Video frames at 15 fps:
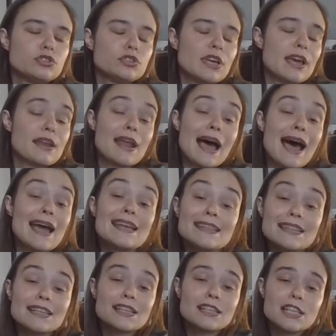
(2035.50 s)
and hide
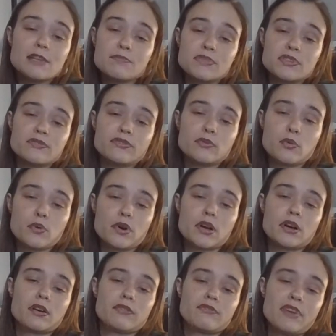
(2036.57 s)
the clips
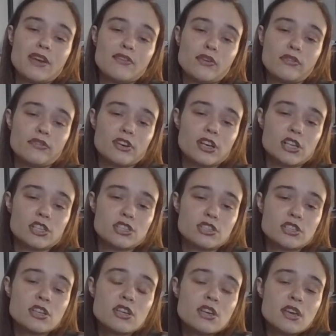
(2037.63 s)
for
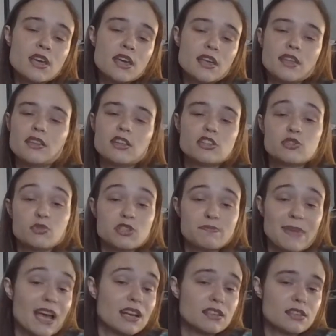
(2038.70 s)
501st, and then switch
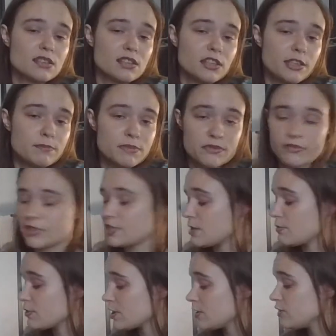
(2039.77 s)
back to the clips for
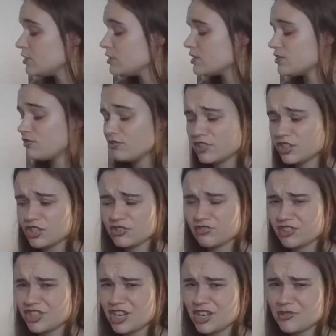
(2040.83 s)
Saber Guild and just
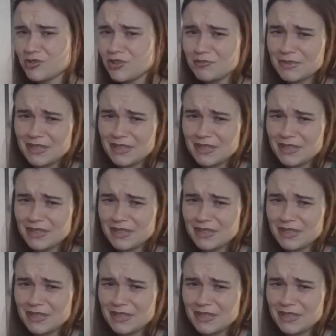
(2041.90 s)
for general,